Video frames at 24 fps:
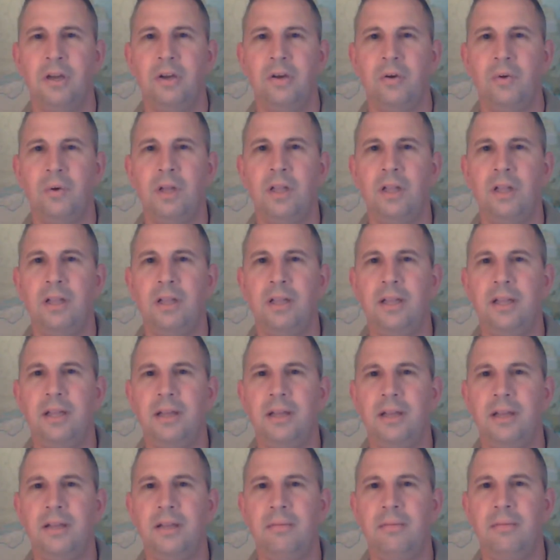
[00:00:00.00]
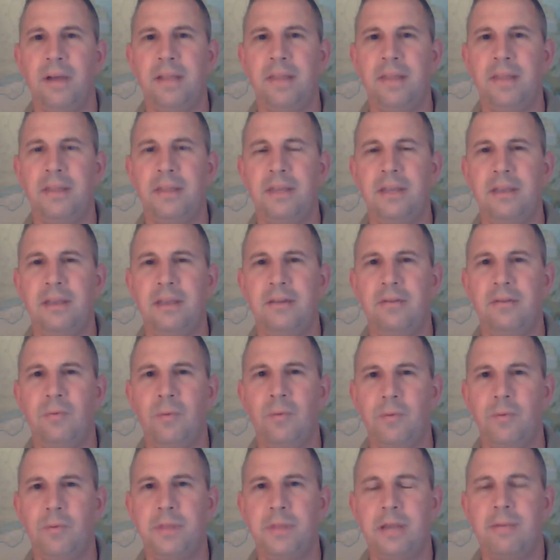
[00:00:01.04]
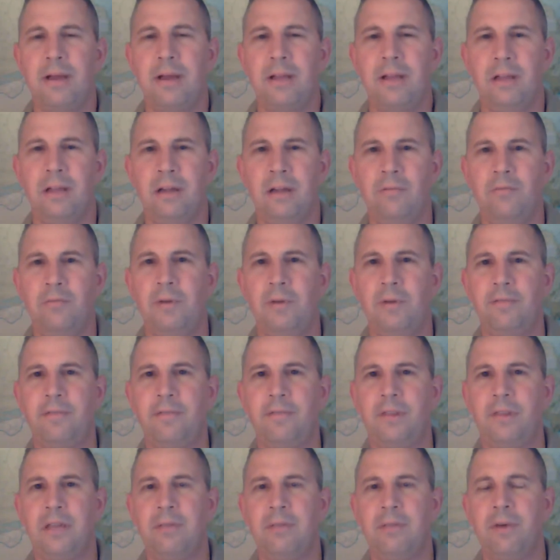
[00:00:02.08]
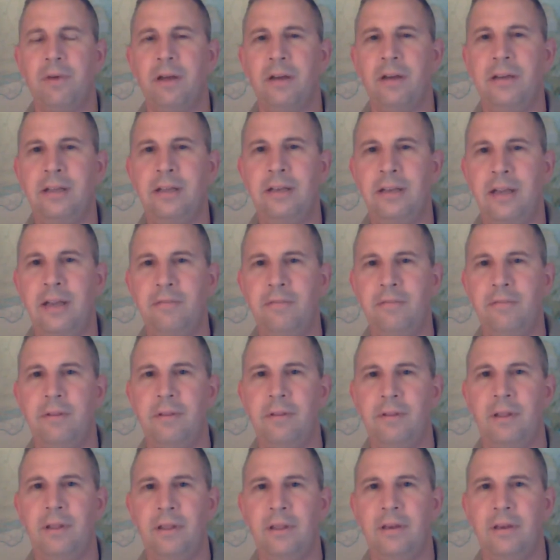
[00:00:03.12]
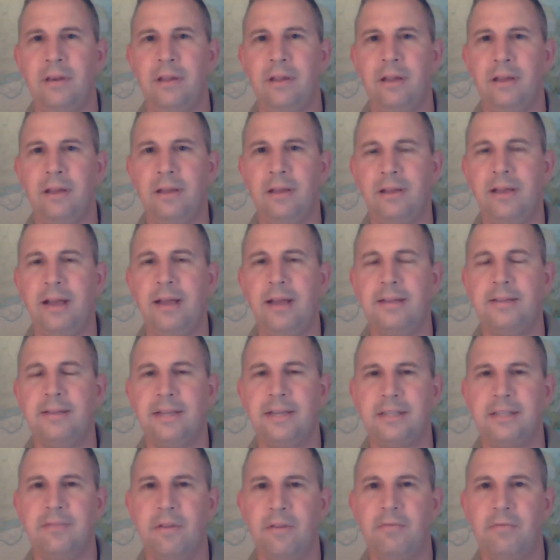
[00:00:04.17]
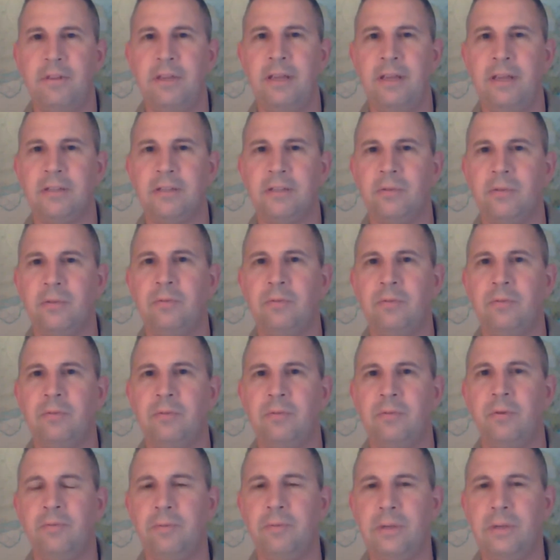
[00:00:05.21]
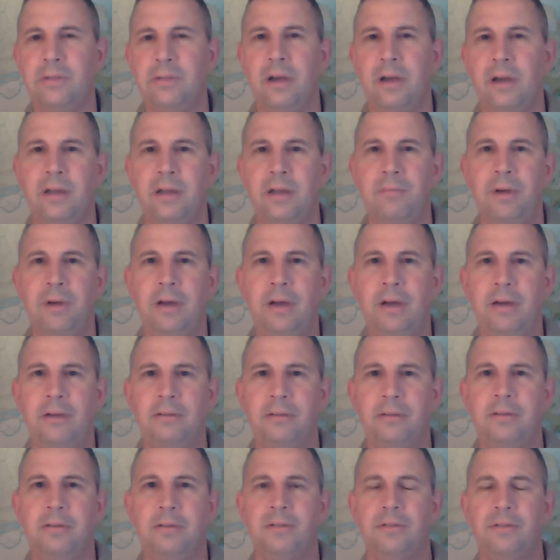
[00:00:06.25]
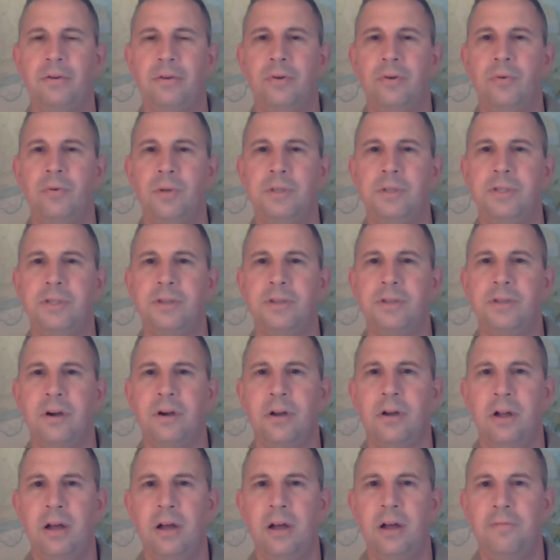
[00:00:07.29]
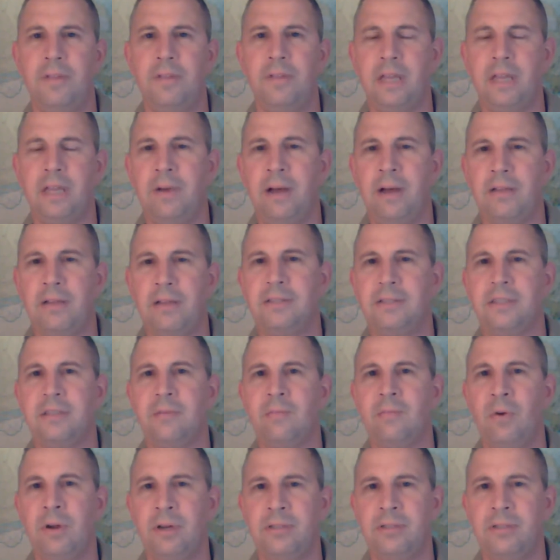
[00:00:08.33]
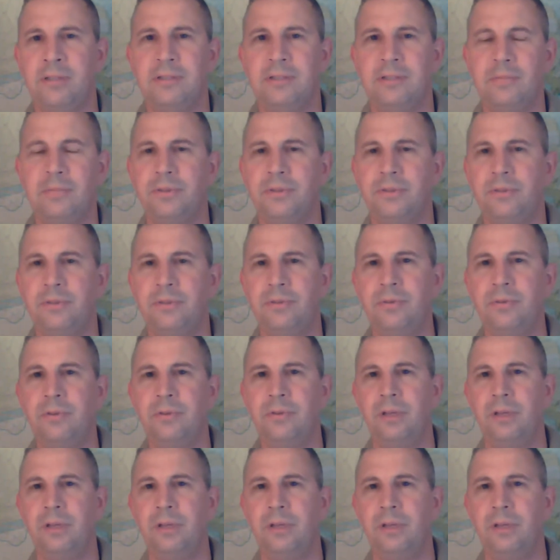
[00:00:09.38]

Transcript: Well, I think when we think about love, we have to think about it in context of everything else that we've been talking about. So we started off thinking about System 1 and System 2,